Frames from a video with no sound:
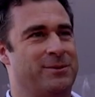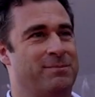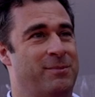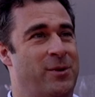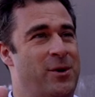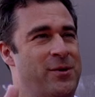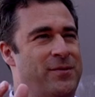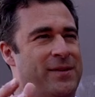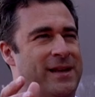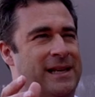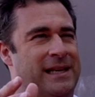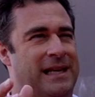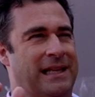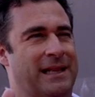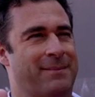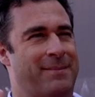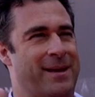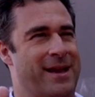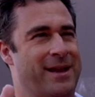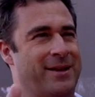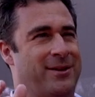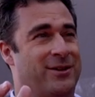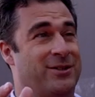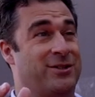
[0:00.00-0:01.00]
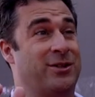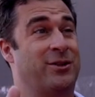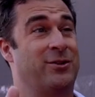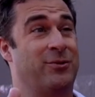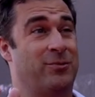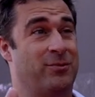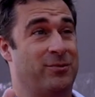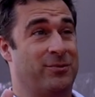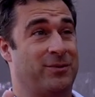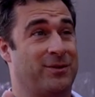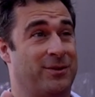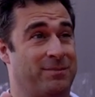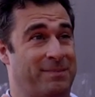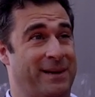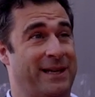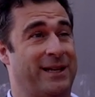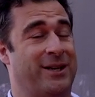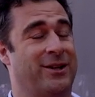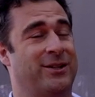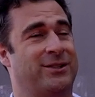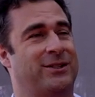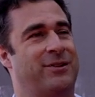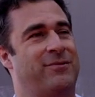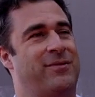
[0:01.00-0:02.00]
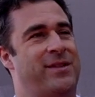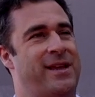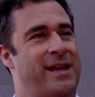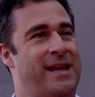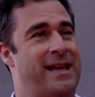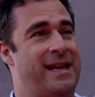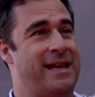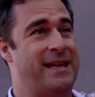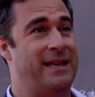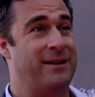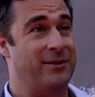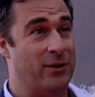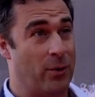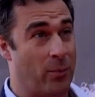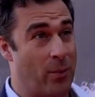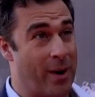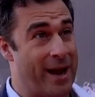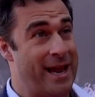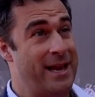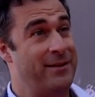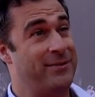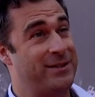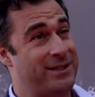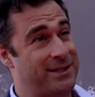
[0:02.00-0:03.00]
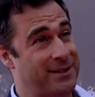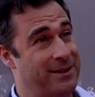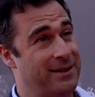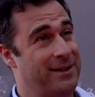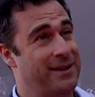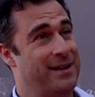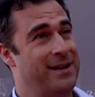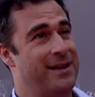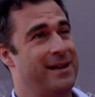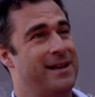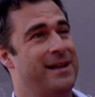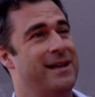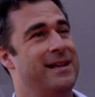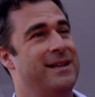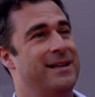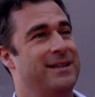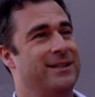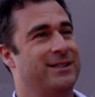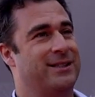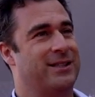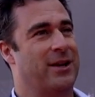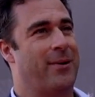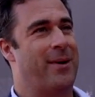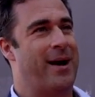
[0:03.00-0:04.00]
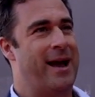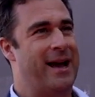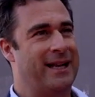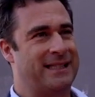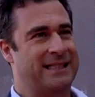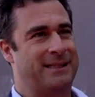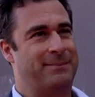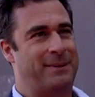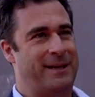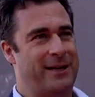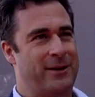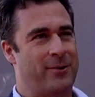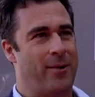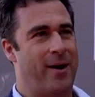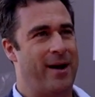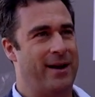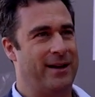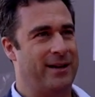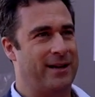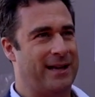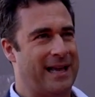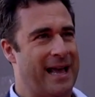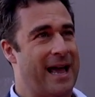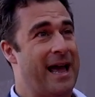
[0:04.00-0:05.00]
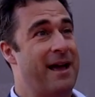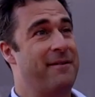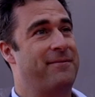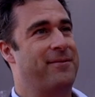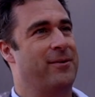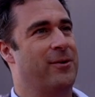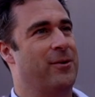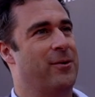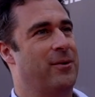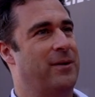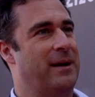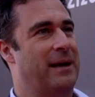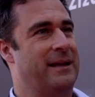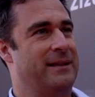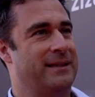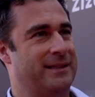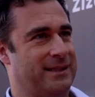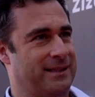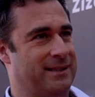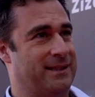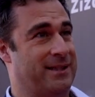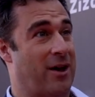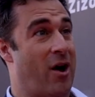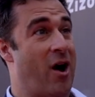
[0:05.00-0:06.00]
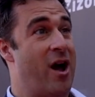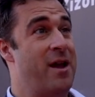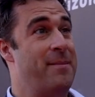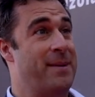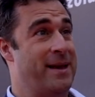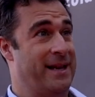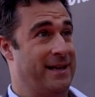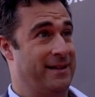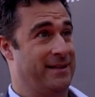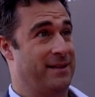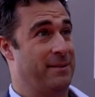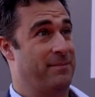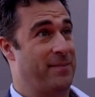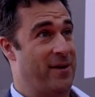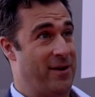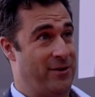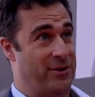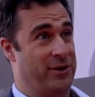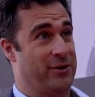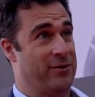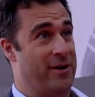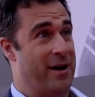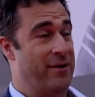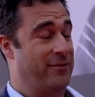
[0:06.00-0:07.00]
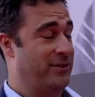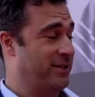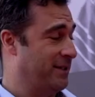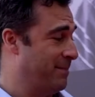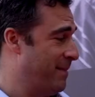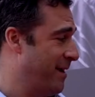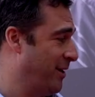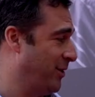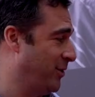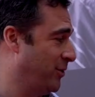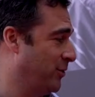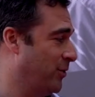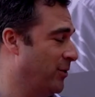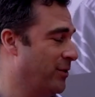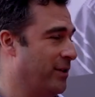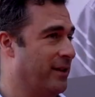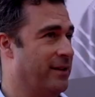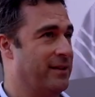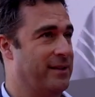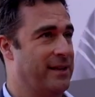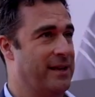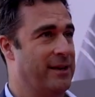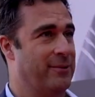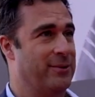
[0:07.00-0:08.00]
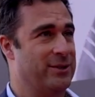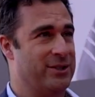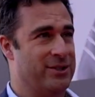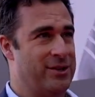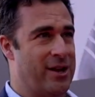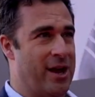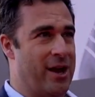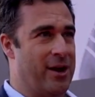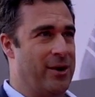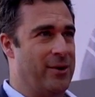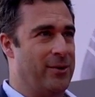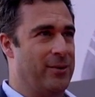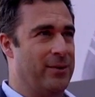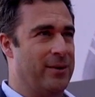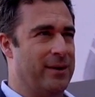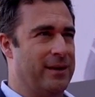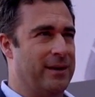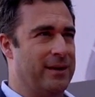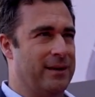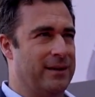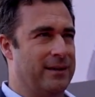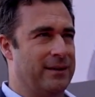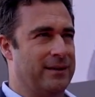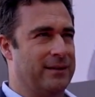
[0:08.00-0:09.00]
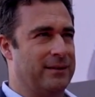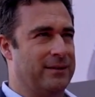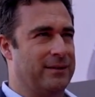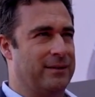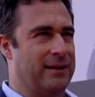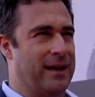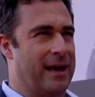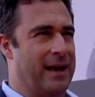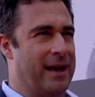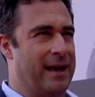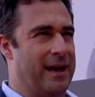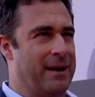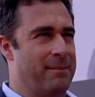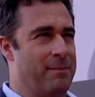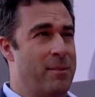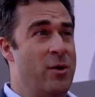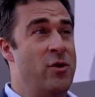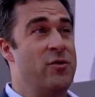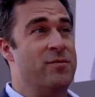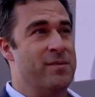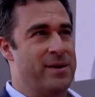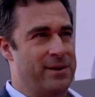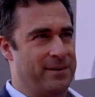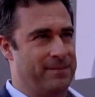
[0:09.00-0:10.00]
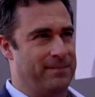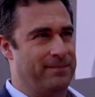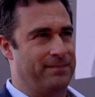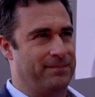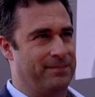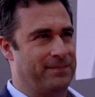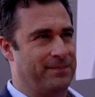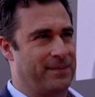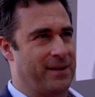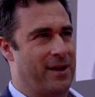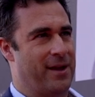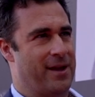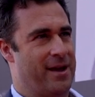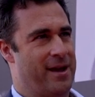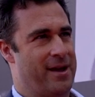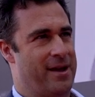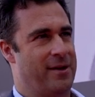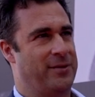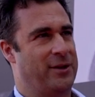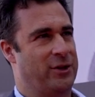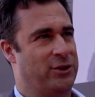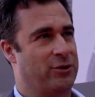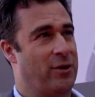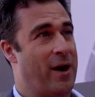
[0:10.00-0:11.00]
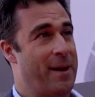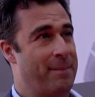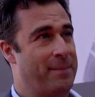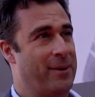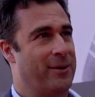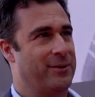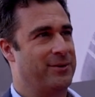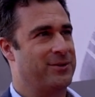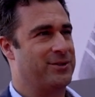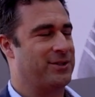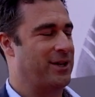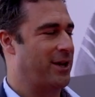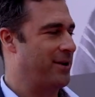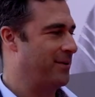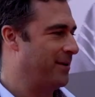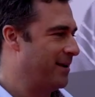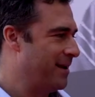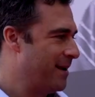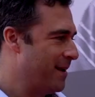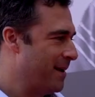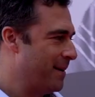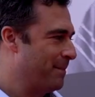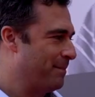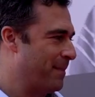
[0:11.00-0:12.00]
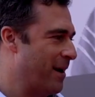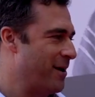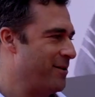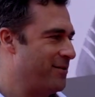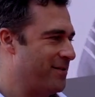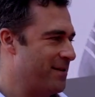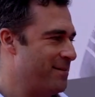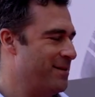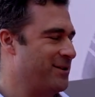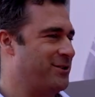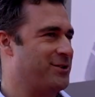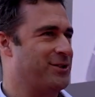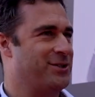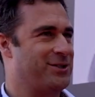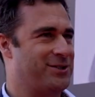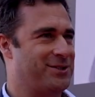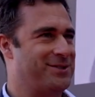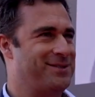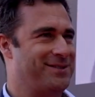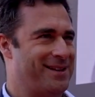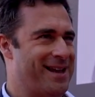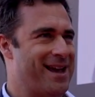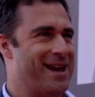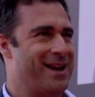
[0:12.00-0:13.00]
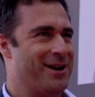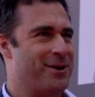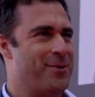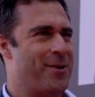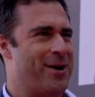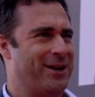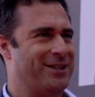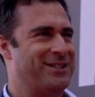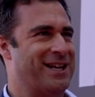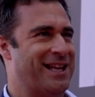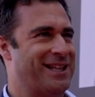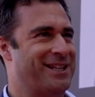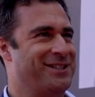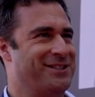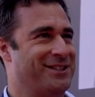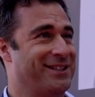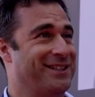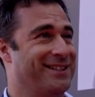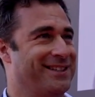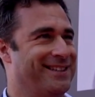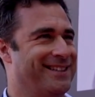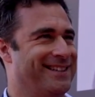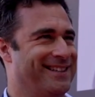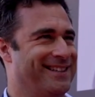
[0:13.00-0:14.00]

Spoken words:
was moving a little bit because of the waves. So I had to be quite careful at timing the photograph to make sure that there was no movement on the tripod. So both images, quite challenging.